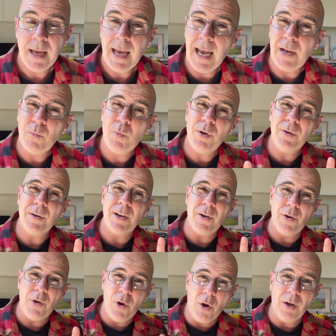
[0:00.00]
And were it
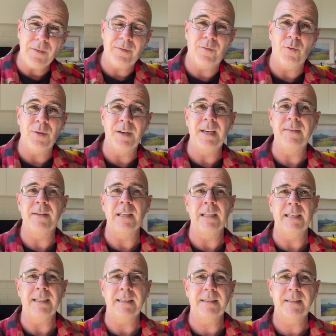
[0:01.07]
not for the
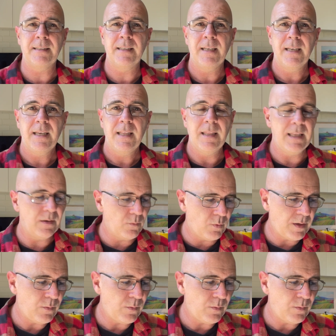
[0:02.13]
nevertheless, then we